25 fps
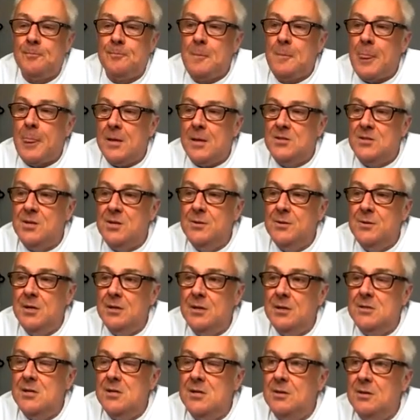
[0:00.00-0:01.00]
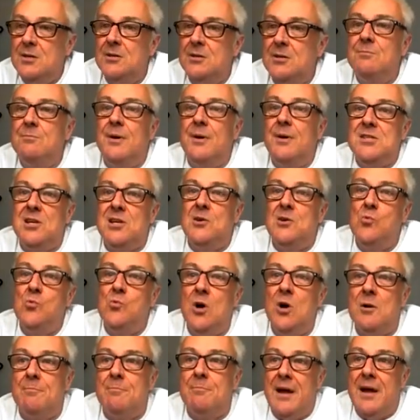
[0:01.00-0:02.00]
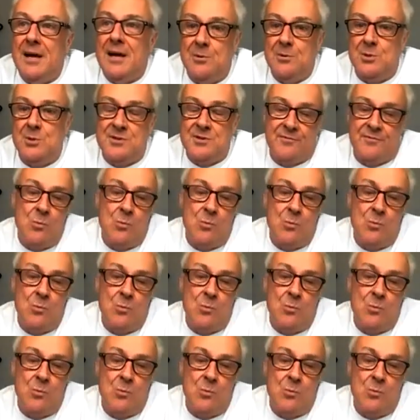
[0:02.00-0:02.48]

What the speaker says: So you could basically work backwards for